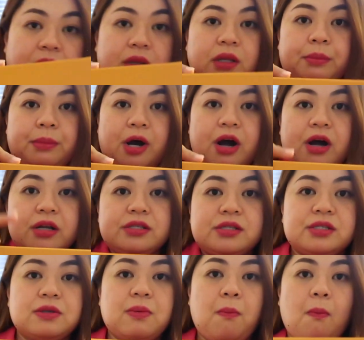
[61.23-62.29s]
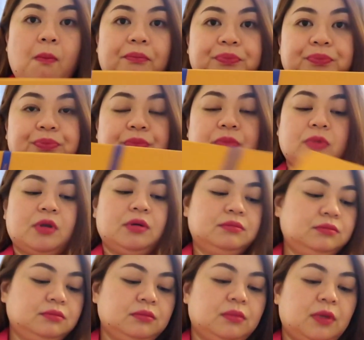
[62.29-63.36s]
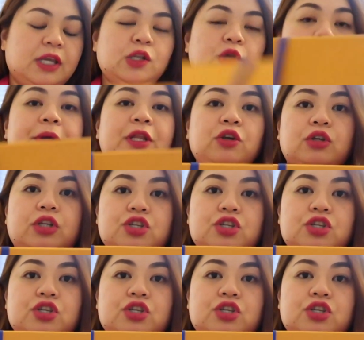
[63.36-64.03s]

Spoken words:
the box. Inopen ko na